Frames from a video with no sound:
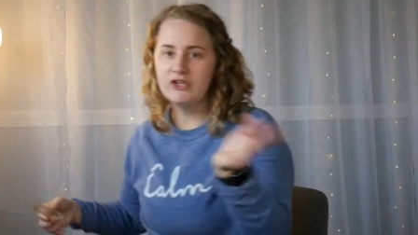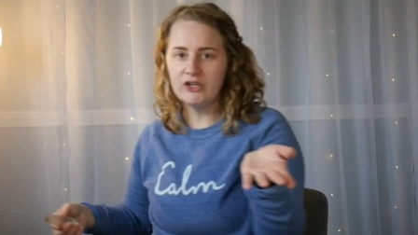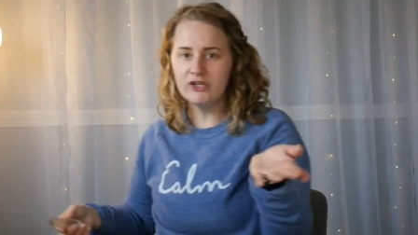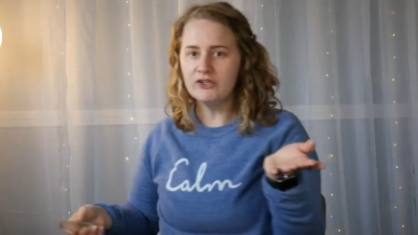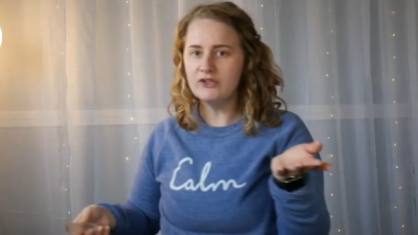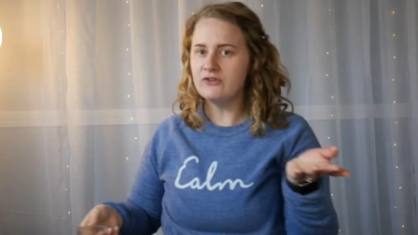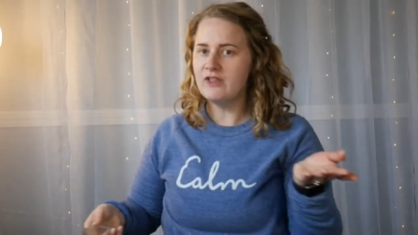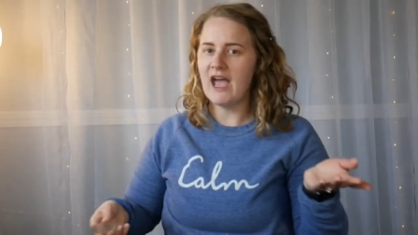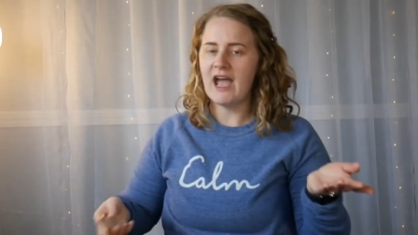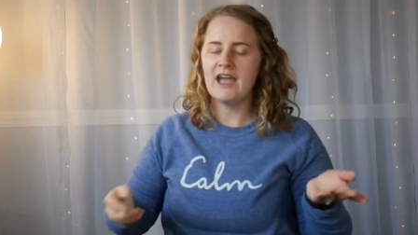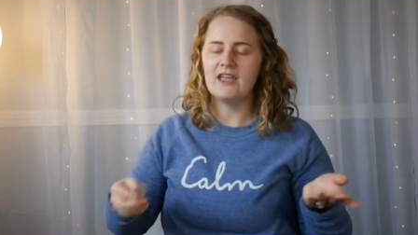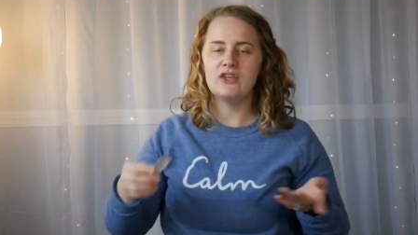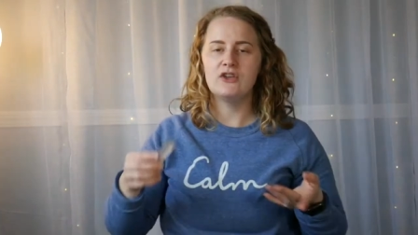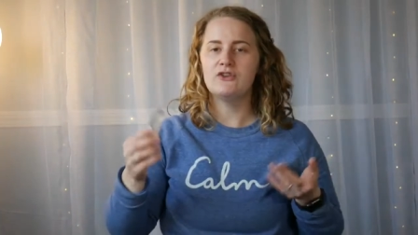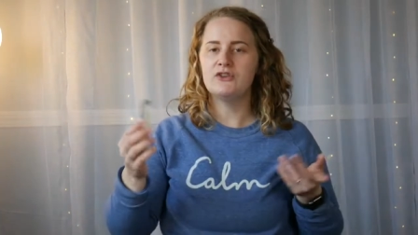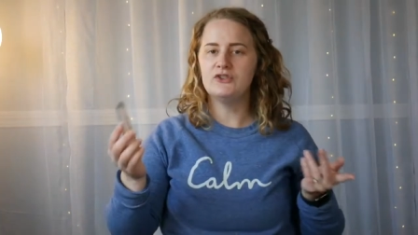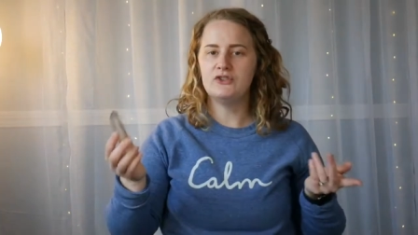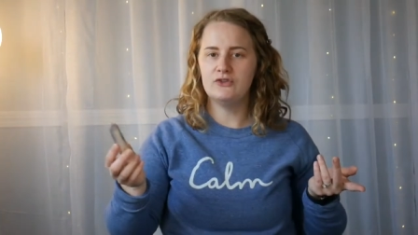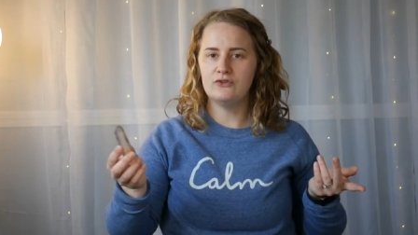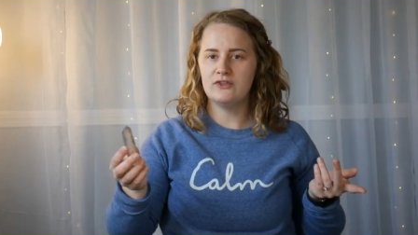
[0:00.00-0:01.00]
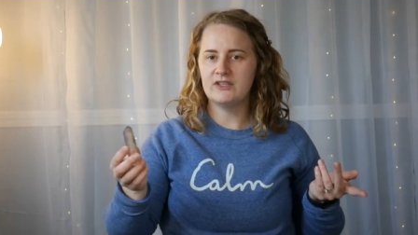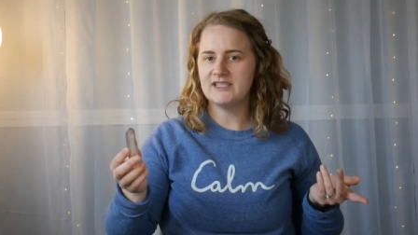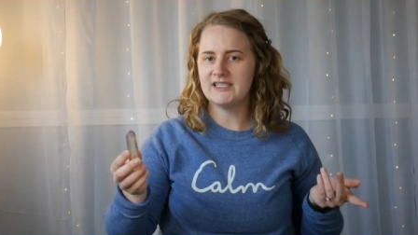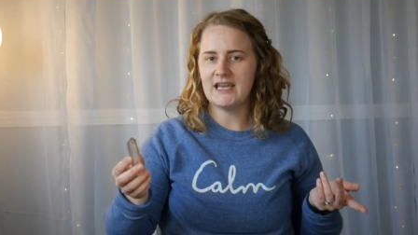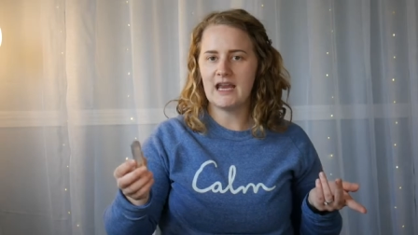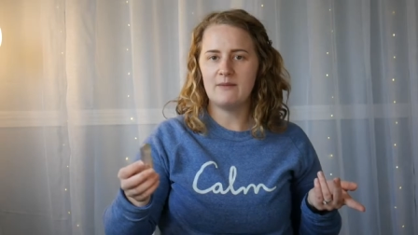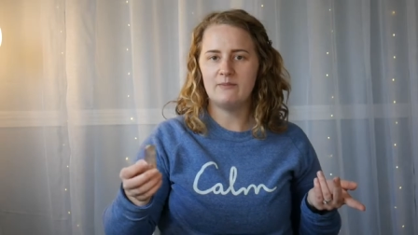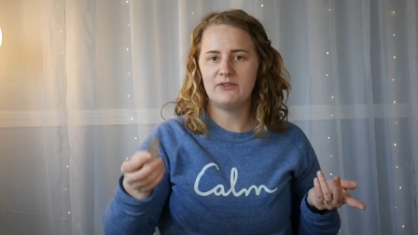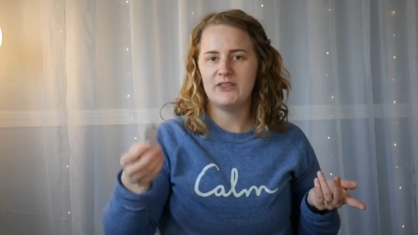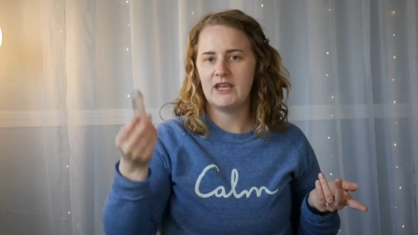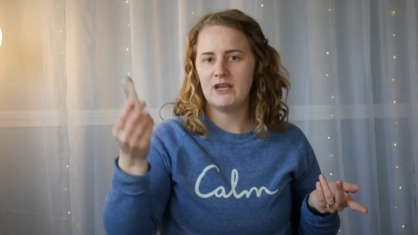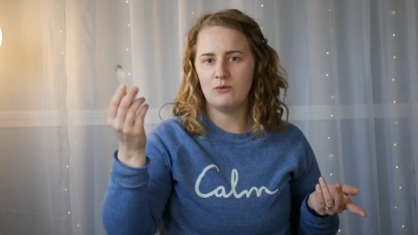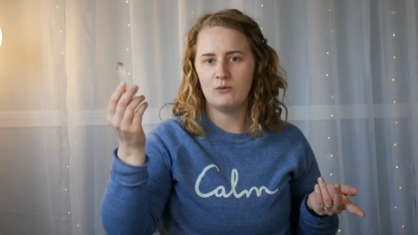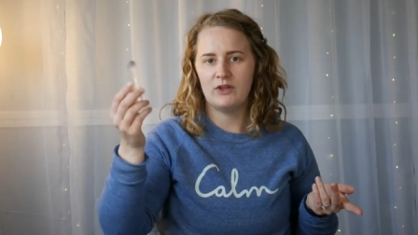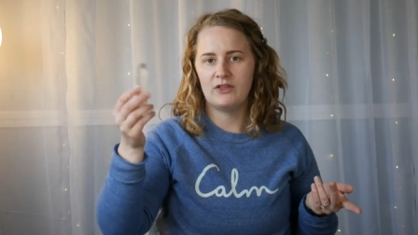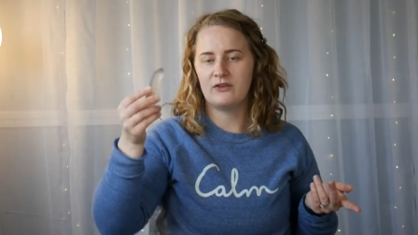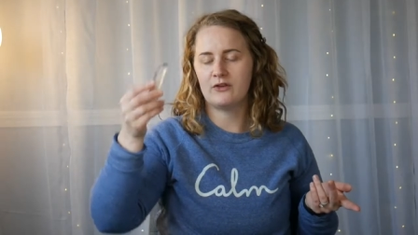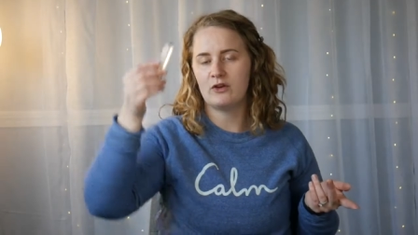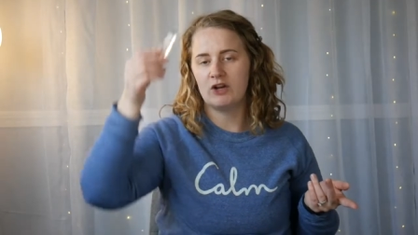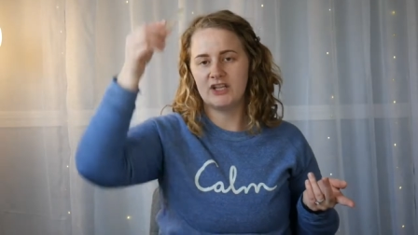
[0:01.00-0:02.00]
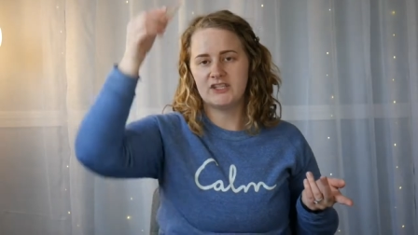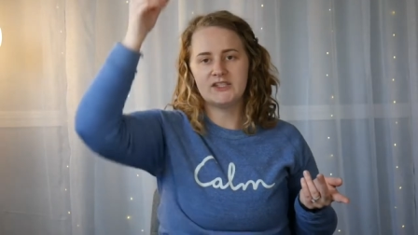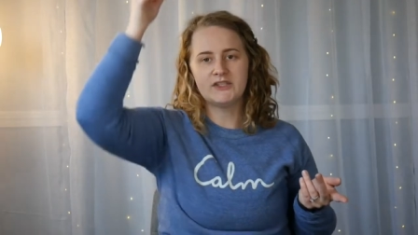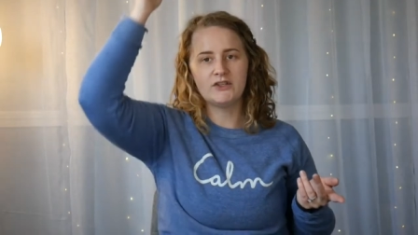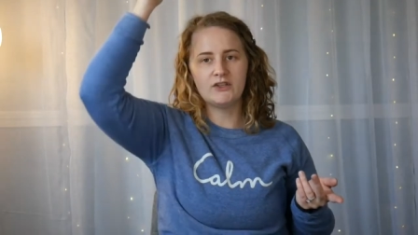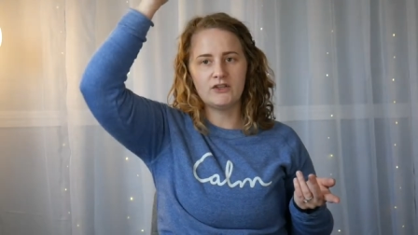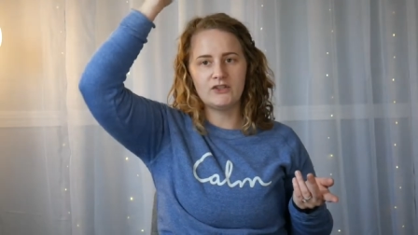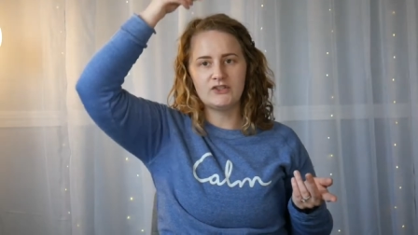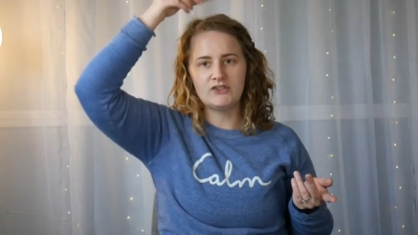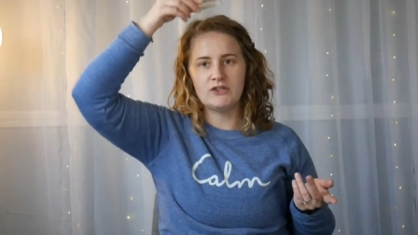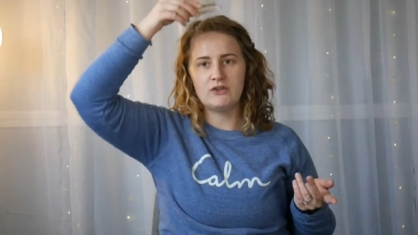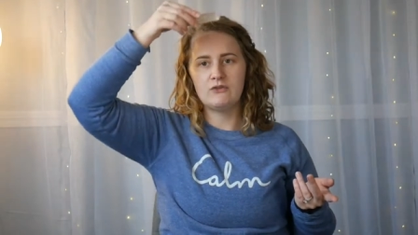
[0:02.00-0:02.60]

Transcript: you can do that. You can do the same thing with crystals.